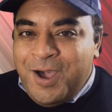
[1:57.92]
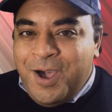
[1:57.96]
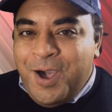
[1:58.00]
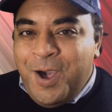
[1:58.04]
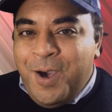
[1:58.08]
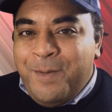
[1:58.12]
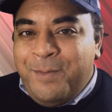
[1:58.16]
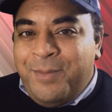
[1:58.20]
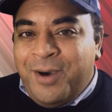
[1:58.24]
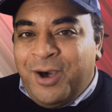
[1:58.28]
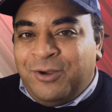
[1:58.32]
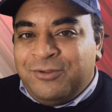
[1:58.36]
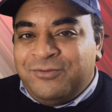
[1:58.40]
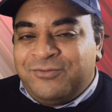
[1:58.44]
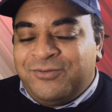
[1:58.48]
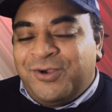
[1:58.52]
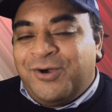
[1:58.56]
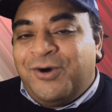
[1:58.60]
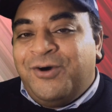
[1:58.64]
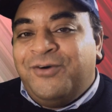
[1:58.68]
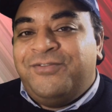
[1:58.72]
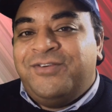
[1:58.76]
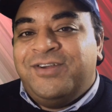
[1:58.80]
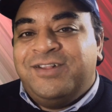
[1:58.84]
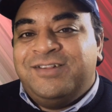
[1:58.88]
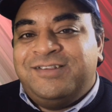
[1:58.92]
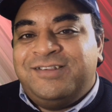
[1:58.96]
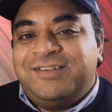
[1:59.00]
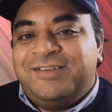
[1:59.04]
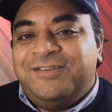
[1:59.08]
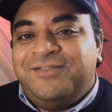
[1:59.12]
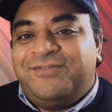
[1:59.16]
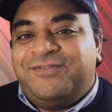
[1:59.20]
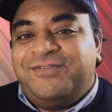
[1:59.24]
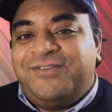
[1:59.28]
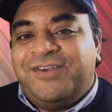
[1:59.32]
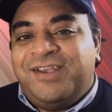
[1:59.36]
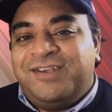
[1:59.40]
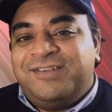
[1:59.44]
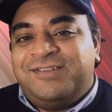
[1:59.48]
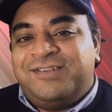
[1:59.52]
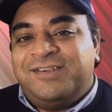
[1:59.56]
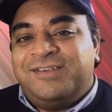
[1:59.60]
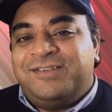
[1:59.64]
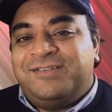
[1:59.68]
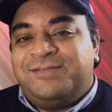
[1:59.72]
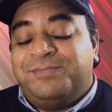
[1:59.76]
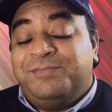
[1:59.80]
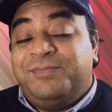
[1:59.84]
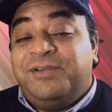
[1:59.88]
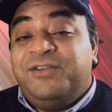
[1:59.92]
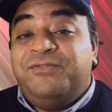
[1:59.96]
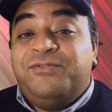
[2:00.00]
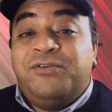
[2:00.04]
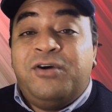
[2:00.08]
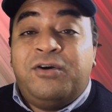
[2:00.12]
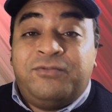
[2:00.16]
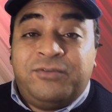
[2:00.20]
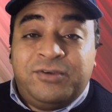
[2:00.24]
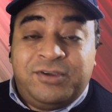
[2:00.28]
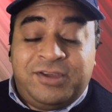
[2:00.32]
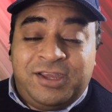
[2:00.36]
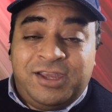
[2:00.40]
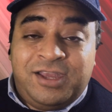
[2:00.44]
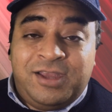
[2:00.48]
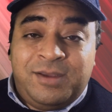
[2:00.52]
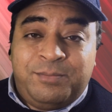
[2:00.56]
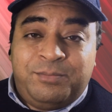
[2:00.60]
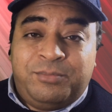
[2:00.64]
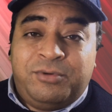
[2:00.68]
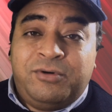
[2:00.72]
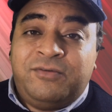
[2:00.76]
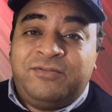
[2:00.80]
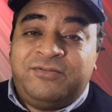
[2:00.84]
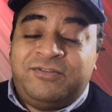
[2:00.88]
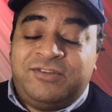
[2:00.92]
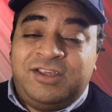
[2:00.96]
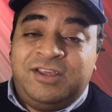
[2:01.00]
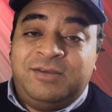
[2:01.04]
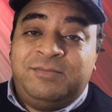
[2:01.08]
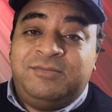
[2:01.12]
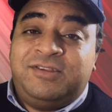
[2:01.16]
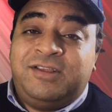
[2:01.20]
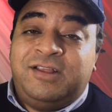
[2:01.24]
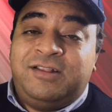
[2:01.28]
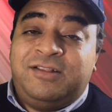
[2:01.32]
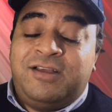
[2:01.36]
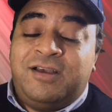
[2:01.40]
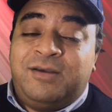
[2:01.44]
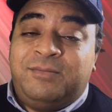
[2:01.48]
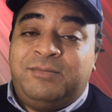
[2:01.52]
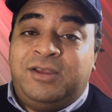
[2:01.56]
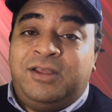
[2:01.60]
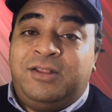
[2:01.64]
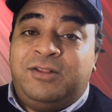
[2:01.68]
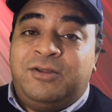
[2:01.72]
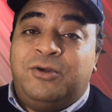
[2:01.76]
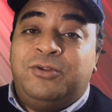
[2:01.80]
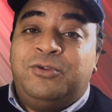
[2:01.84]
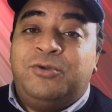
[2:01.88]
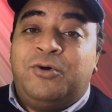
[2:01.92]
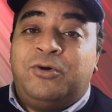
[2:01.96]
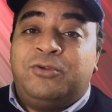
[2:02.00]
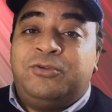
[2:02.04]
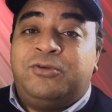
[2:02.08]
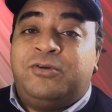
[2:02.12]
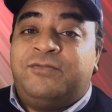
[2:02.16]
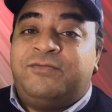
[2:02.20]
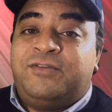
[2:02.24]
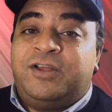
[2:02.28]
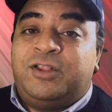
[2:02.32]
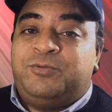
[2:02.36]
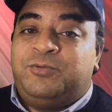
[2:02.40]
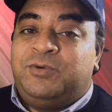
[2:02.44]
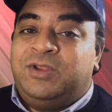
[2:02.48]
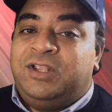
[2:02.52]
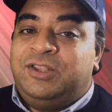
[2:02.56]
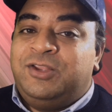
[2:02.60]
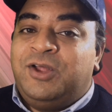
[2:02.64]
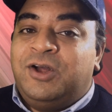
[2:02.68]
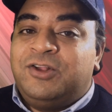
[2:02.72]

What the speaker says: About the offensive phases, before the game both teams determine an order that will